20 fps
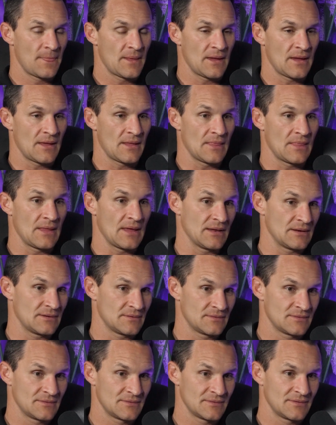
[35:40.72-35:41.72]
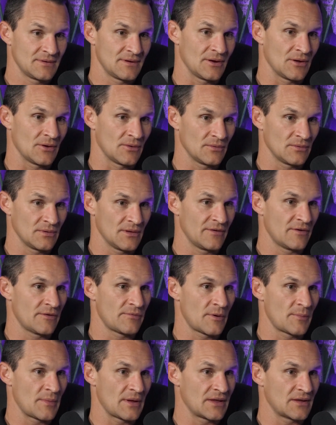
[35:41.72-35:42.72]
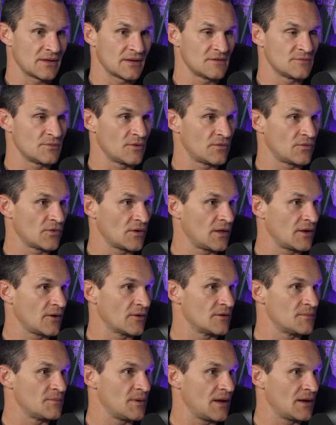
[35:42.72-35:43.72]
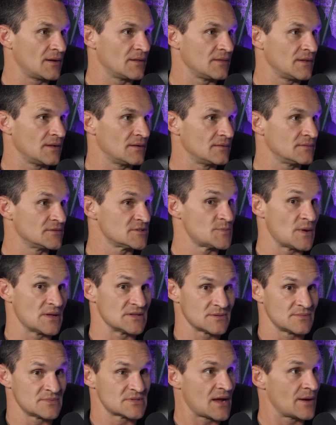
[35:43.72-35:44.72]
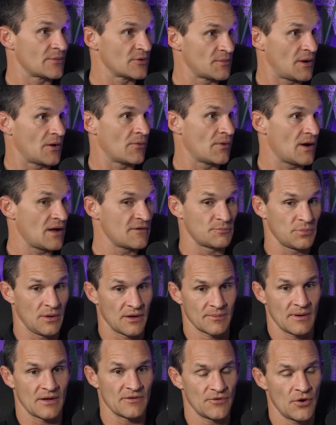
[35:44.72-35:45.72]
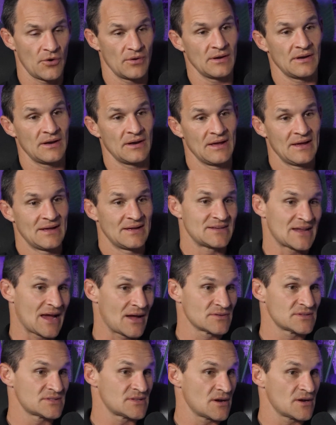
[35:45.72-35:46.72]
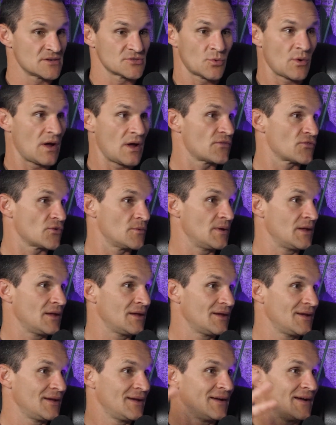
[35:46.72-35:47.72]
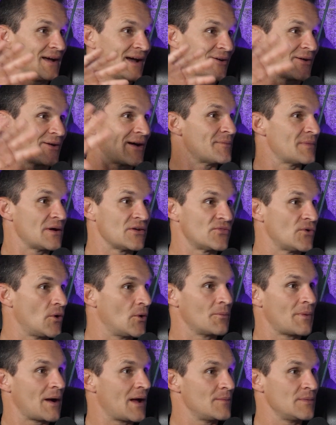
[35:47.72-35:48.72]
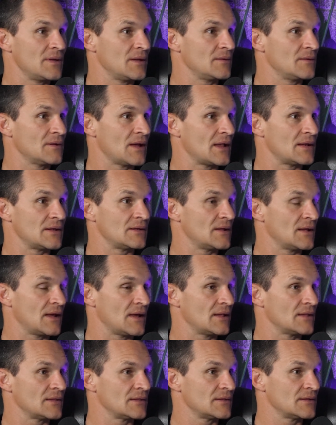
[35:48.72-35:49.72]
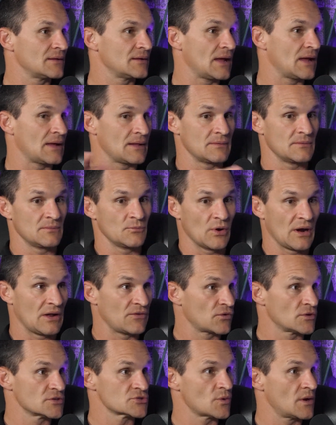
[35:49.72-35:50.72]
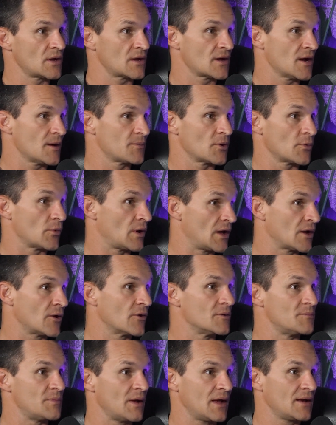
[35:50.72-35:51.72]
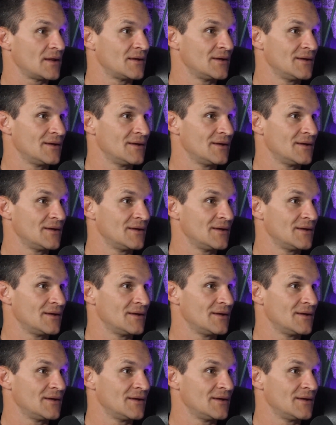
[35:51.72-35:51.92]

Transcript: And then, love up on my kids before they go to bed, and then spend some time with my wife, plug my phone in downstairs away from me. I don't have my phone by me at when I first wake up or when I go to bed.